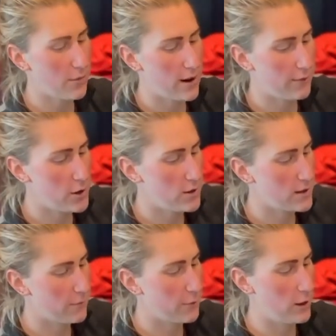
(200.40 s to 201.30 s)
when I've used
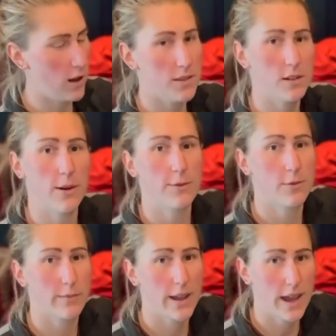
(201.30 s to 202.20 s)
them for a lot, the one
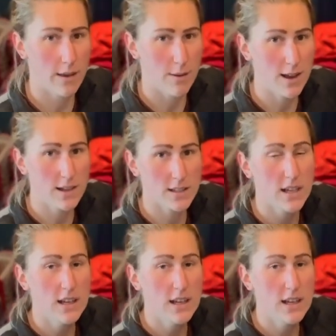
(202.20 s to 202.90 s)
from Kmart,